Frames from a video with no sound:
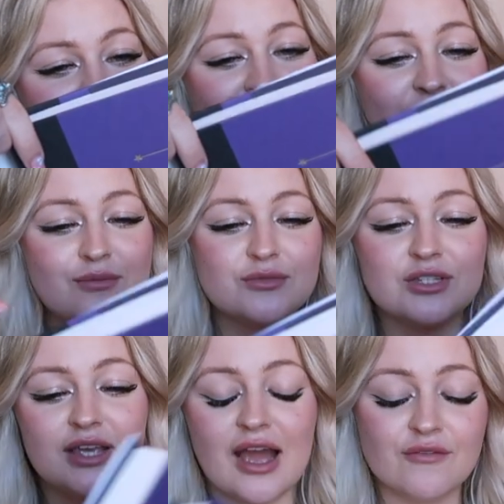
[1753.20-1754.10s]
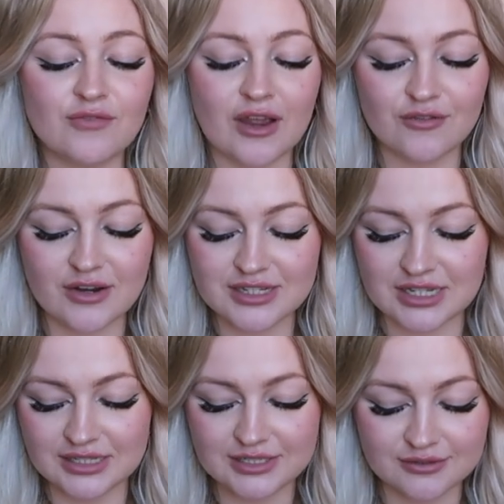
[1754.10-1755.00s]
So yeah, I'm very, very
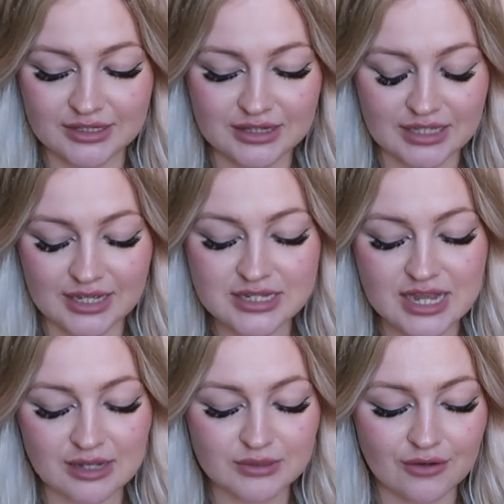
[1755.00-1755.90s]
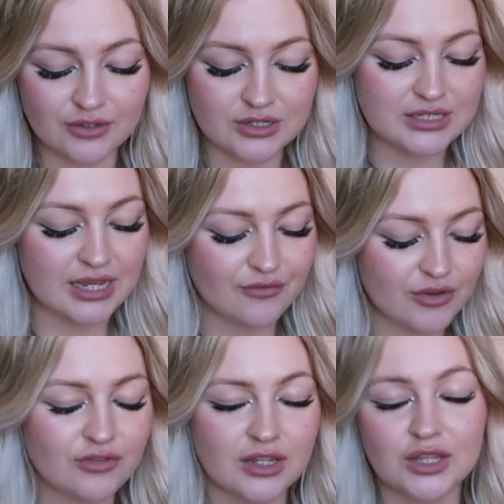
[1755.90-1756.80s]
excited to read this. I'm definitely gonna save
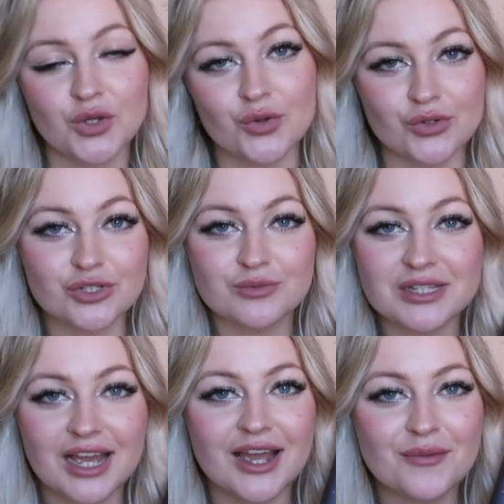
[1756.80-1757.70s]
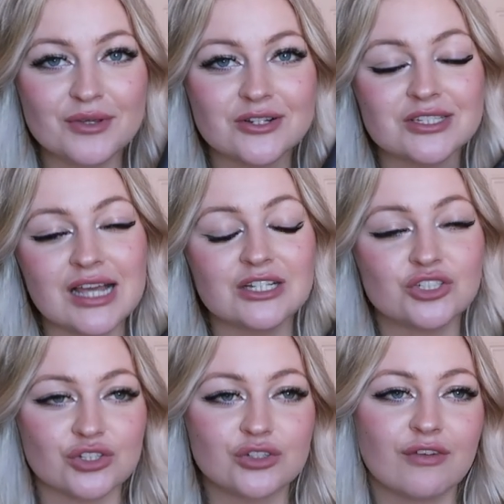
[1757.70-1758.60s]
it for like the autumn time, because I
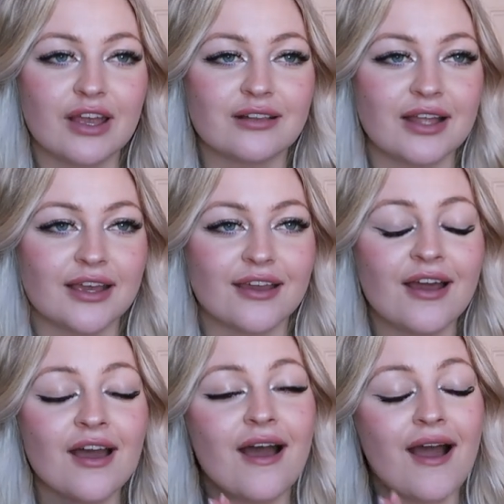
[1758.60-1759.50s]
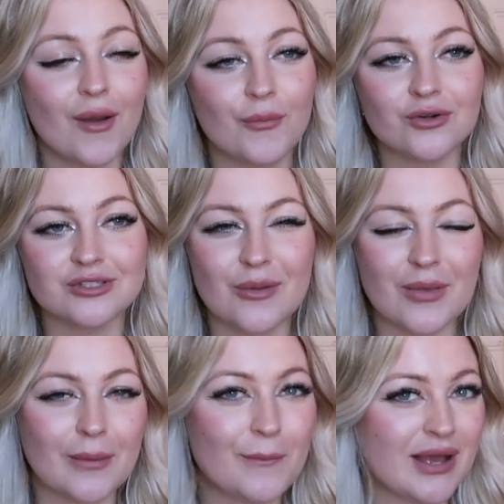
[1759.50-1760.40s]
just feel like her books are
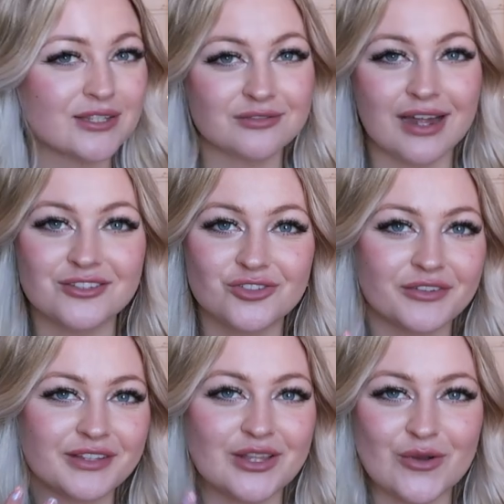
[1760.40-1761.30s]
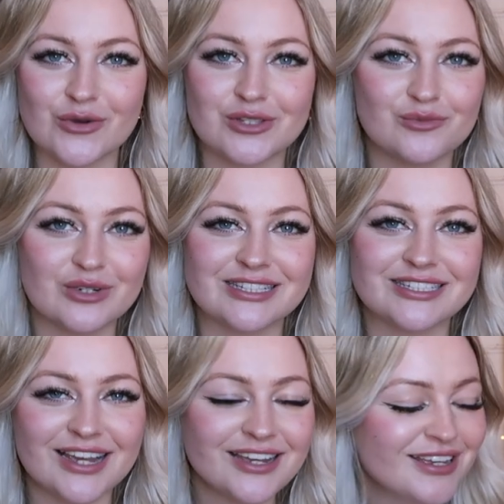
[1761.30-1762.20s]
like best read during like the autumn
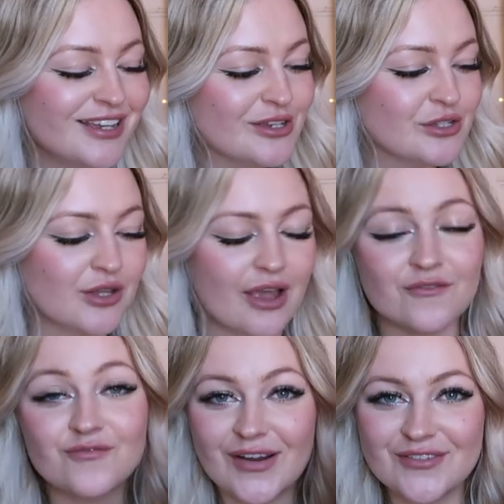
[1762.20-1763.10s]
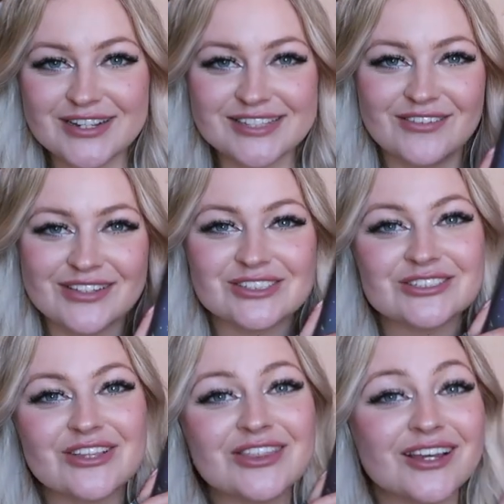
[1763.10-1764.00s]
winter. So yeah, very, very excited for this one.
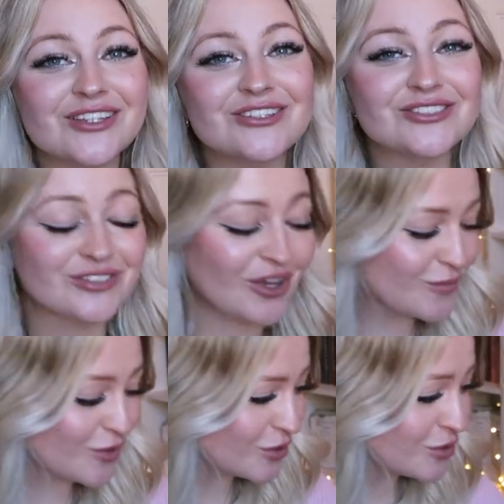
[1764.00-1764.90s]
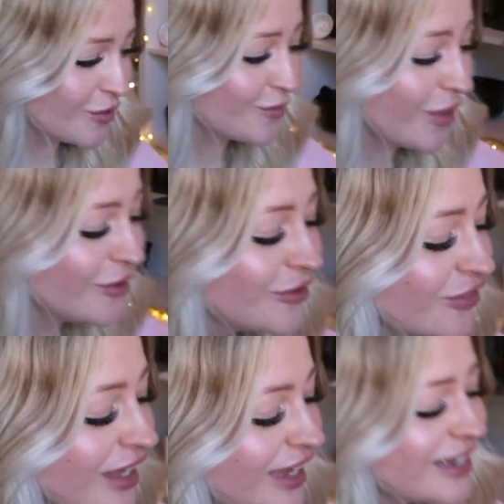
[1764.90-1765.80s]
So thank you so much for both
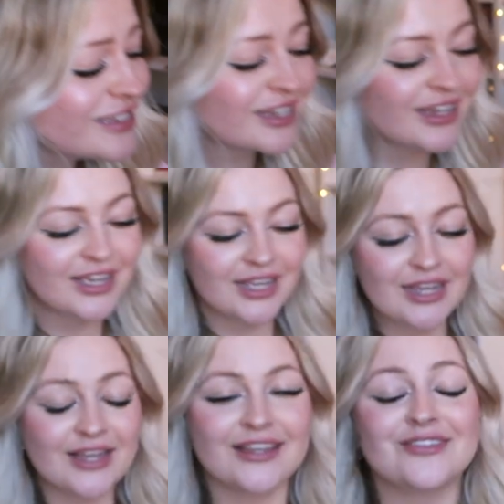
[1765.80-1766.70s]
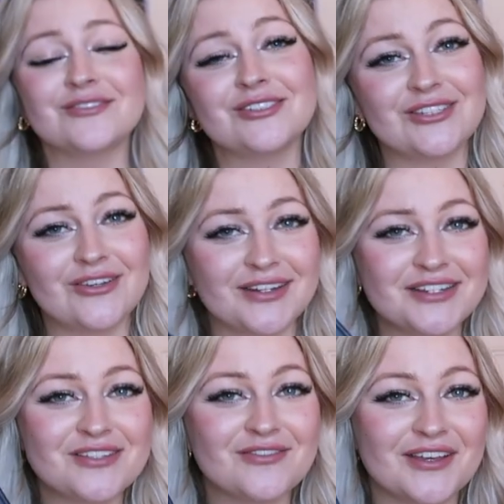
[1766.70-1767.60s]
of these. It was so
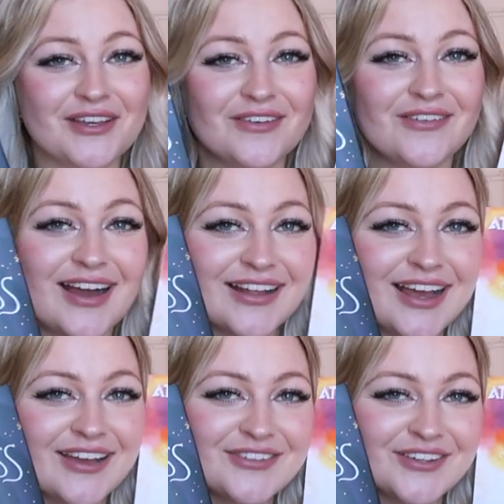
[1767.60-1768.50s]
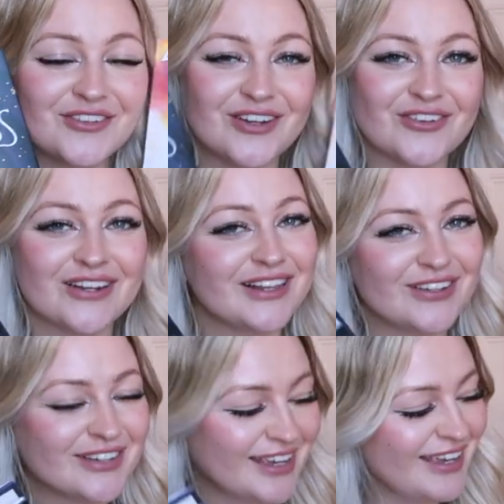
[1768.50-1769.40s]
nice of you, and I feel very, very
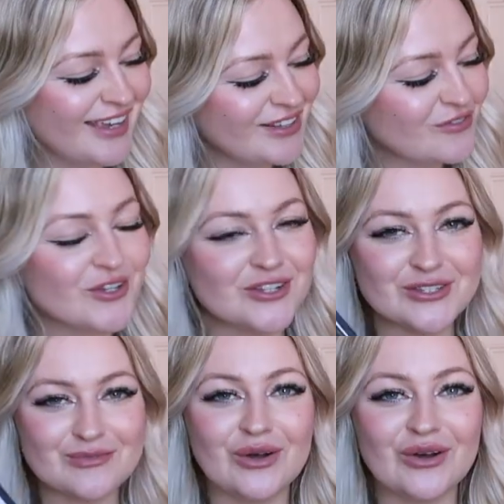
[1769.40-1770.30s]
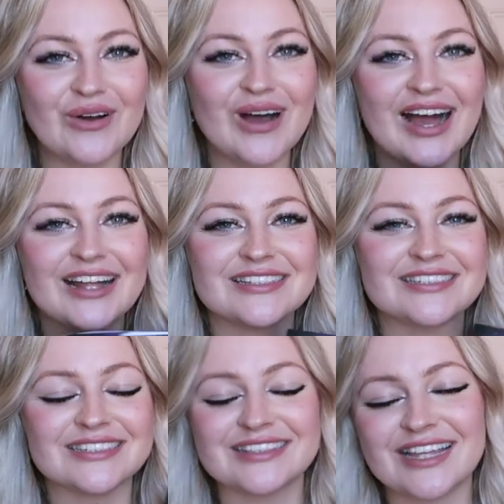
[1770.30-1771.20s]
lucky for your support,
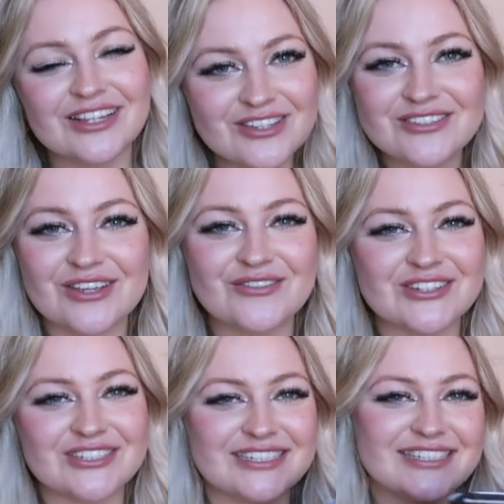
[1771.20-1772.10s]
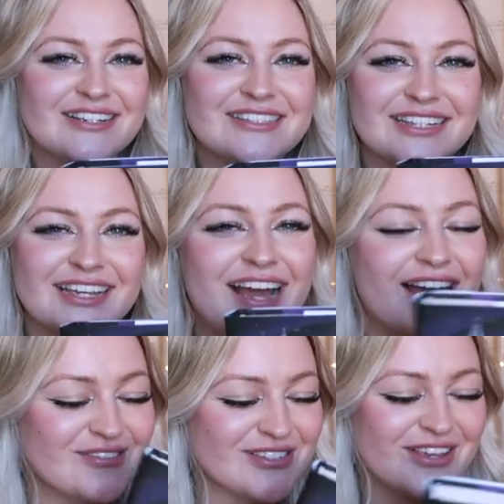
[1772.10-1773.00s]
and thank you so much. Like, seriously,
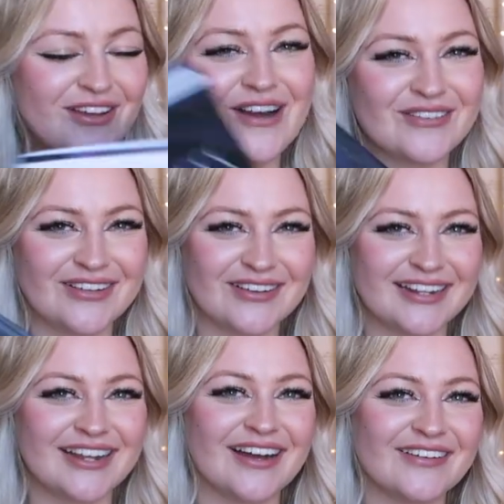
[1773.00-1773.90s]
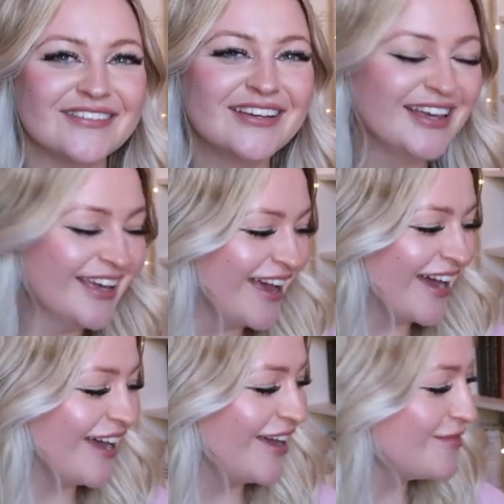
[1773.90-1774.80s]
I'm so happy right now.
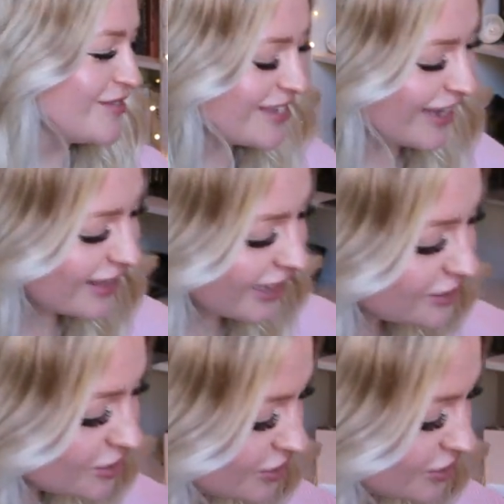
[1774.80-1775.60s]
So yeah, that